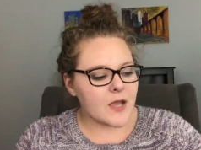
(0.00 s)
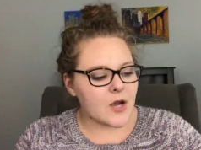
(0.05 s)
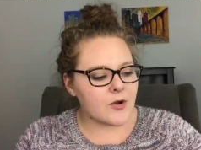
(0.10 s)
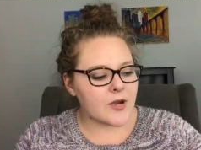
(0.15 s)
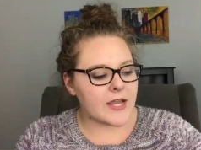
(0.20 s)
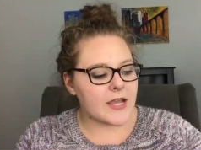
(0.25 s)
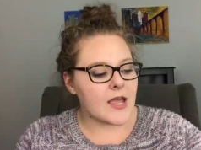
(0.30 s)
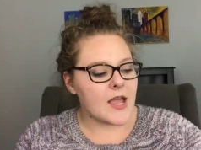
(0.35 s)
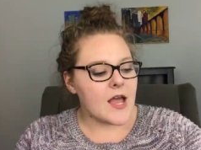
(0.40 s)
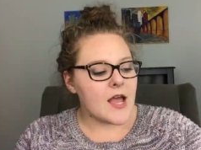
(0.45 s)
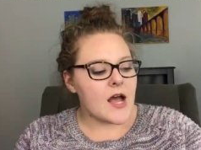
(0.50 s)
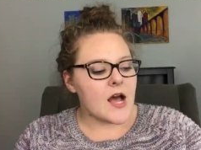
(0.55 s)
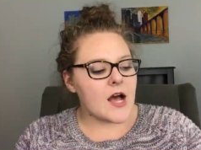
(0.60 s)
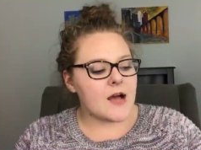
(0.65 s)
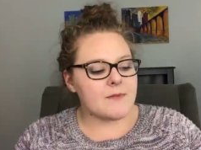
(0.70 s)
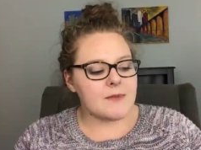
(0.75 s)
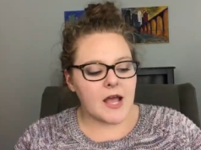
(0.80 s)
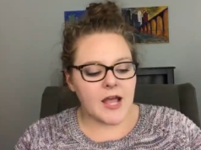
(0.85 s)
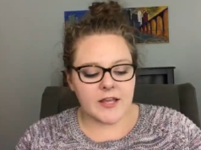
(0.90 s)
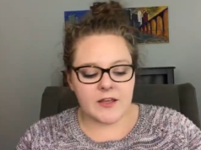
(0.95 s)
Okay,
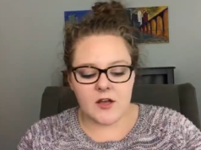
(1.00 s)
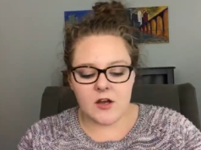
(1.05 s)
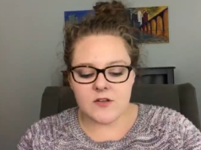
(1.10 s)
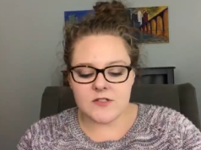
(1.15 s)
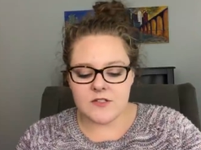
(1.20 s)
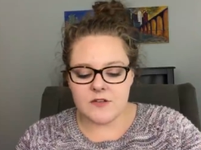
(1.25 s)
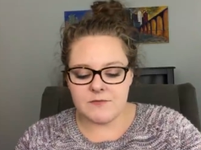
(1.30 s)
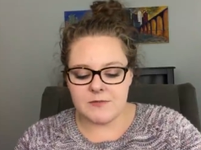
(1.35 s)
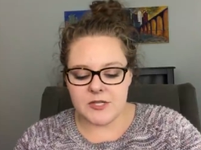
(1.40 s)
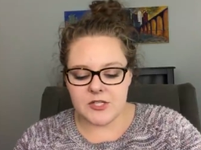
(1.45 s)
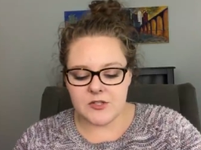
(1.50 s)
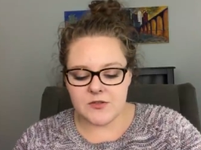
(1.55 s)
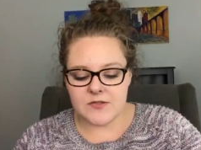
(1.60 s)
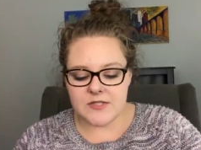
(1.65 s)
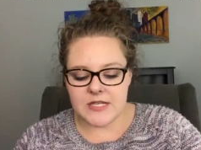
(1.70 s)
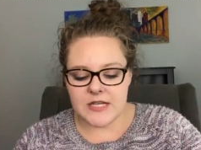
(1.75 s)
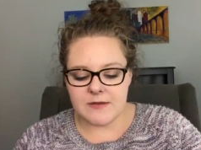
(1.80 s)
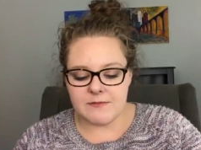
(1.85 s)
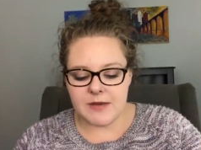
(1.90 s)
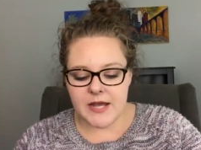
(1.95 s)
um, I also have been
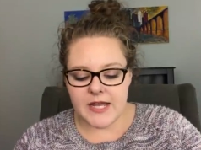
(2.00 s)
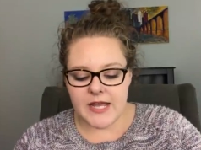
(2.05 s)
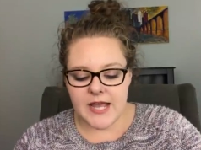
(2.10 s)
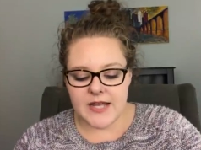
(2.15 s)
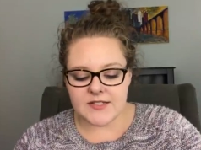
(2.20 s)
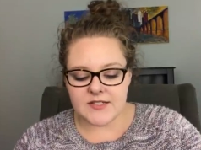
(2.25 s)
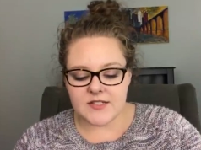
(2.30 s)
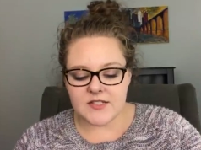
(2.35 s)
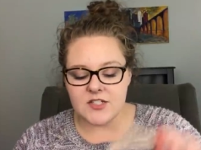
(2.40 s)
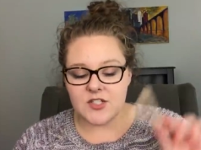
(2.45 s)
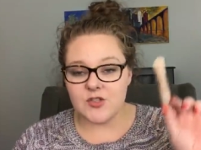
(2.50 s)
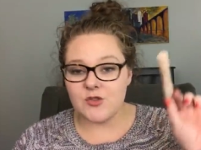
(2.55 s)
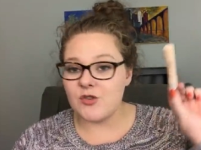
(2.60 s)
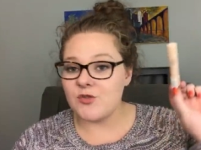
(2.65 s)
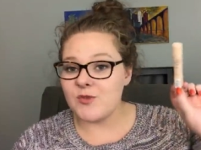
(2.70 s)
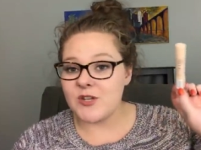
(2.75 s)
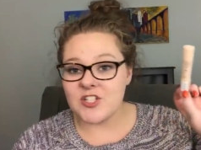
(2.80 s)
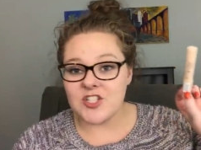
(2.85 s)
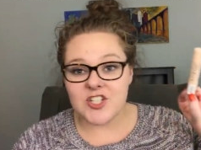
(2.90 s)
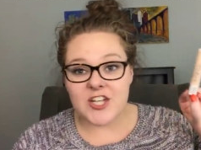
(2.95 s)
using my Essence
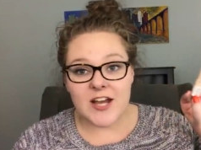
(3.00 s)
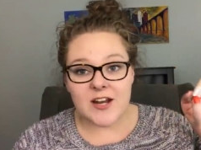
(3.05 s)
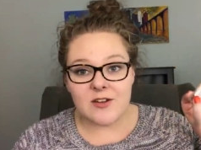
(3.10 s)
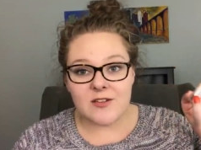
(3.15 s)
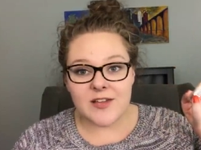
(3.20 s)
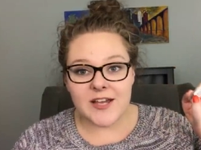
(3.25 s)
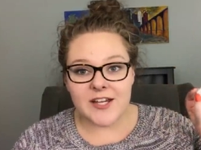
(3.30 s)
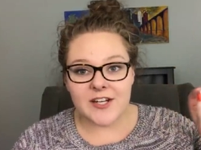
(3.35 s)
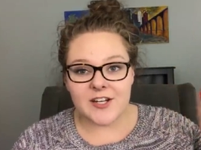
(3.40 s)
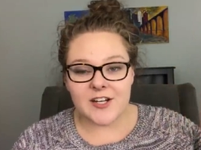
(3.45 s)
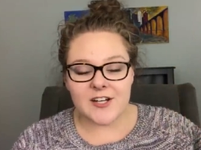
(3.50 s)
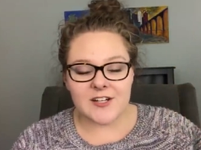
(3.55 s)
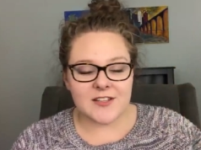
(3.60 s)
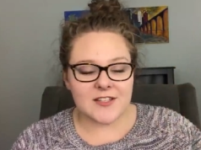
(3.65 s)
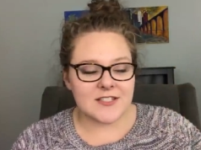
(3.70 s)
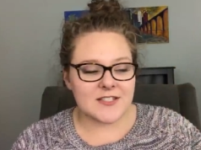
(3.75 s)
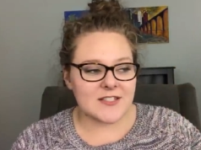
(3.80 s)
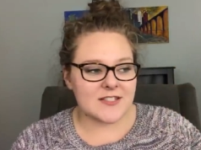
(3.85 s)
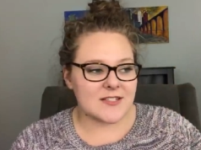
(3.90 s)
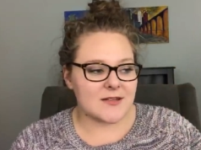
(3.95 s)
2-in-1 Shadow Liner.
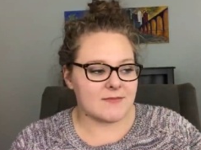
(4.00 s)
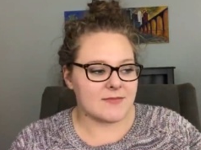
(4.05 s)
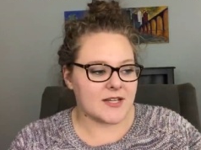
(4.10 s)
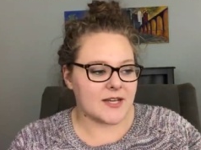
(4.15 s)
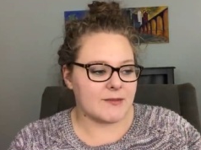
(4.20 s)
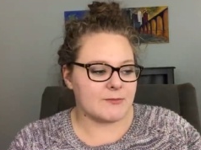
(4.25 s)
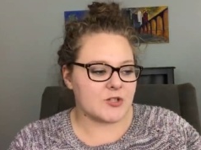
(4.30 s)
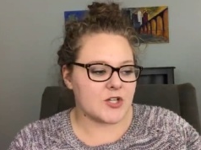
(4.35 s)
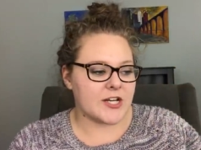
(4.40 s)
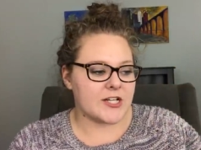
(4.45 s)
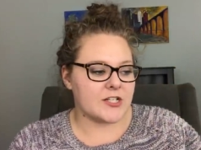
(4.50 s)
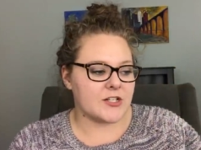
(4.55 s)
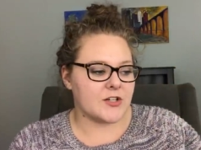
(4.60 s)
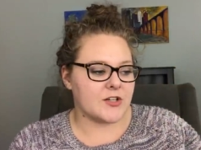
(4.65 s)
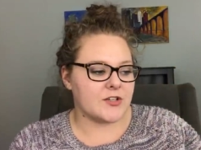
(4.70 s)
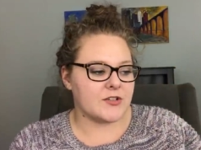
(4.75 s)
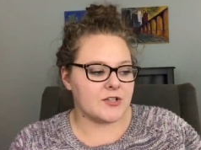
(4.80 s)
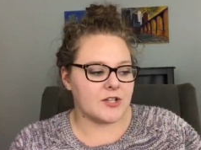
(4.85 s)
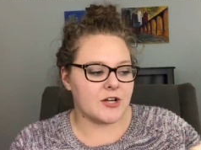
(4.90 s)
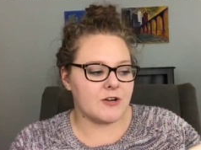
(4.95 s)
This is something I'm trying
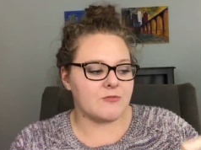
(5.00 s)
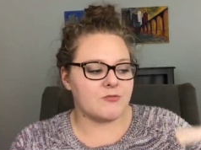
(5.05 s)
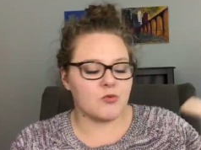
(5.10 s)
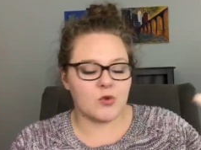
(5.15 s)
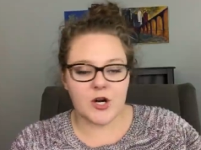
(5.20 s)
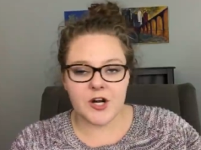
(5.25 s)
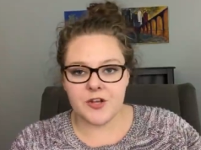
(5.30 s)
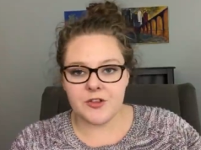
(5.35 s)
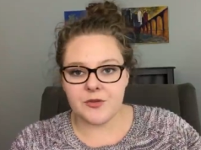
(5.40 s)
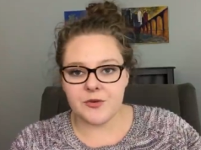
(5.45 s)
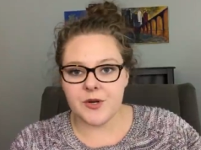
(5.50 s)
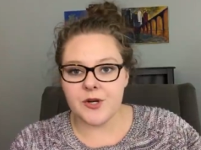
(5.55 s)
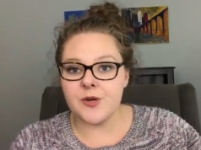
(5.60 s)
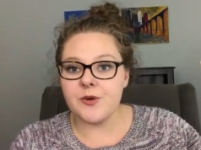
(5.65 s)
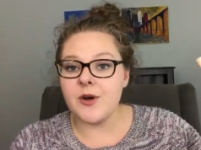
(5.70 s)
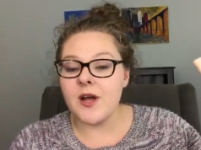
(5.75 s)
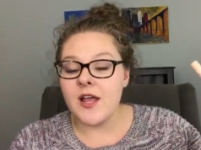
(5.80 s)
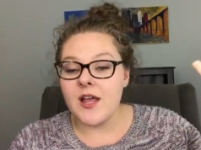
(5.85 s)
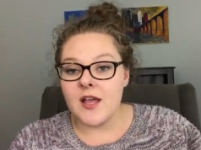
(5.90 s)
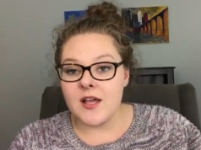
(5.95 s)
to, you know, work
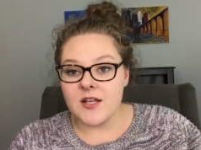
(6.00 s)
through.